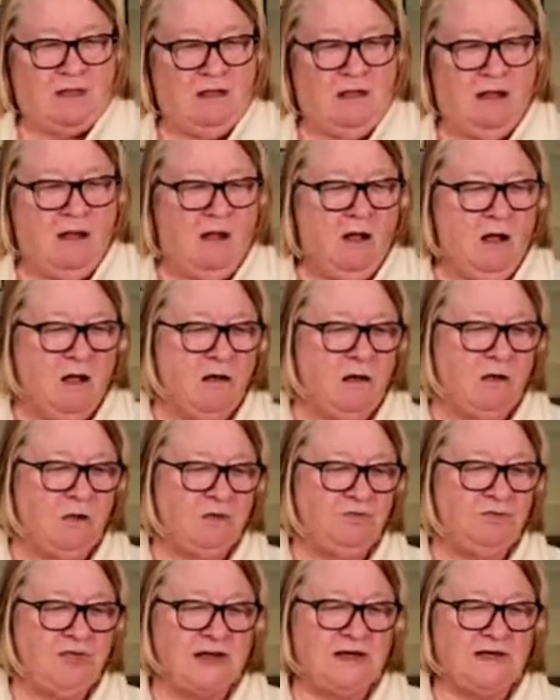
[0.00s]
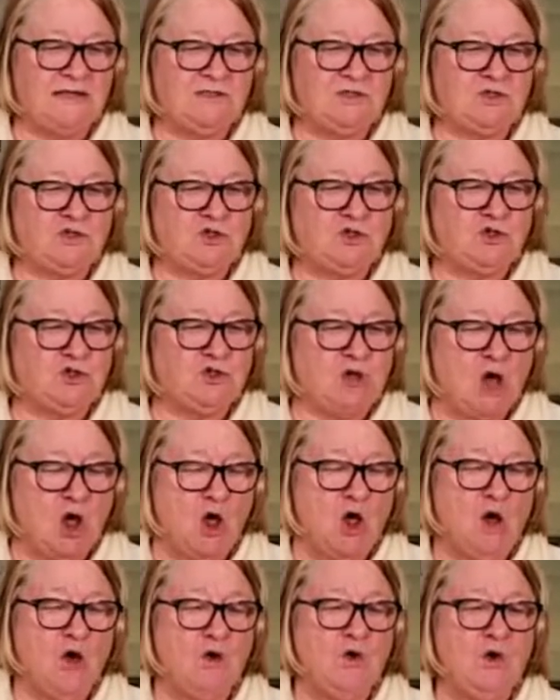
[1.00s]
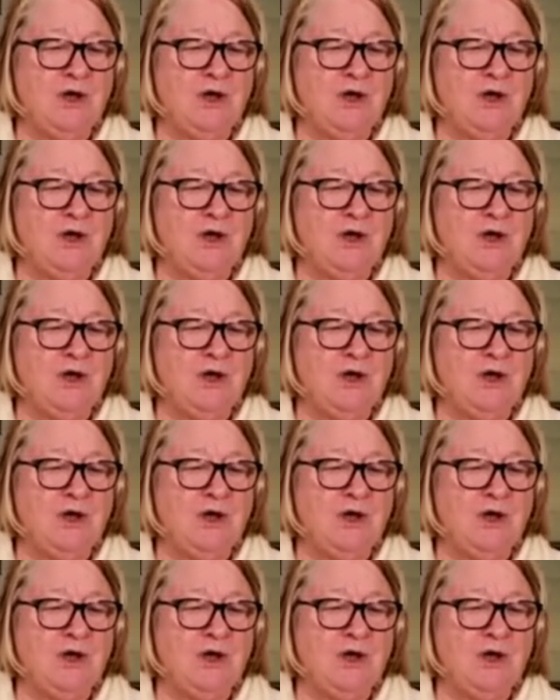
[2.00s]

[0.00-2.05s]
Oh, that is so